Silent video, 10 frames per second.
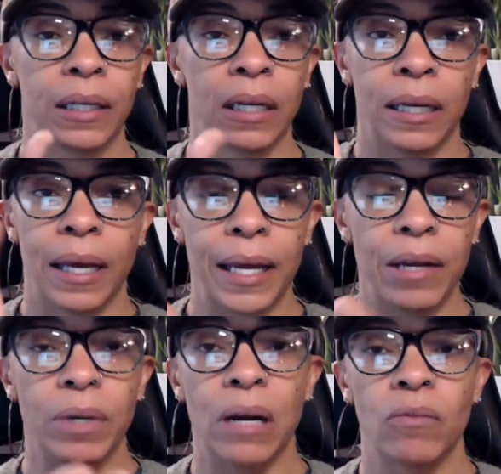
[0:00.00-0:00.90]
ate
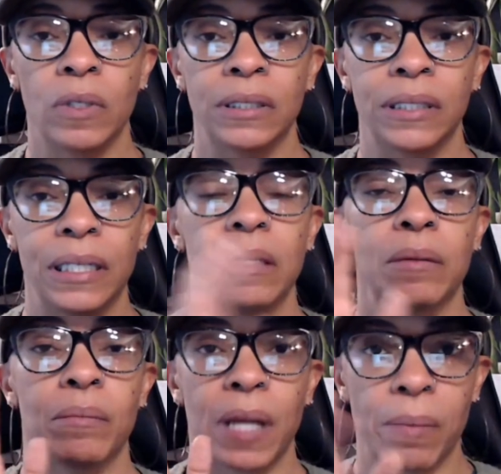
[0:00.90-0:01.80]
what I wanted to eat,
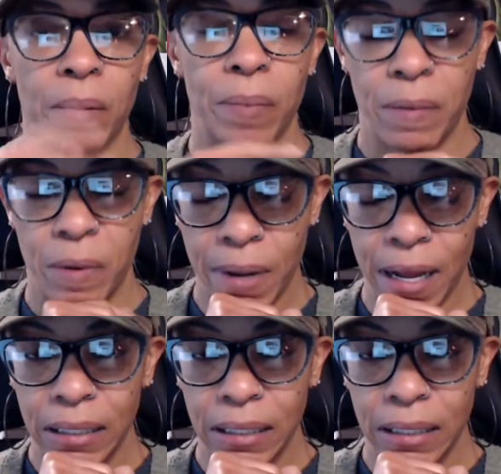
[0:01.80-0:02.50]
blah, blah, blah, blah, blah.